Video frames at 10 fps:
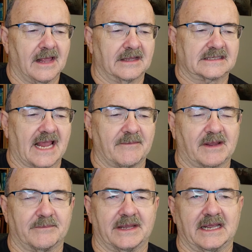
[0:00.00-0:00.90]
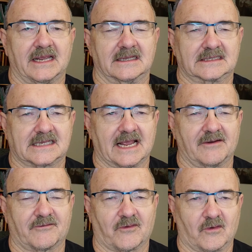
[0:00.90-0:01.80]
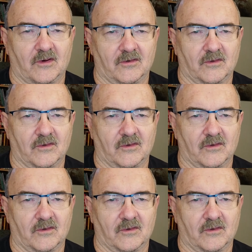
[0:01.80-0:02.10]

The same can be said for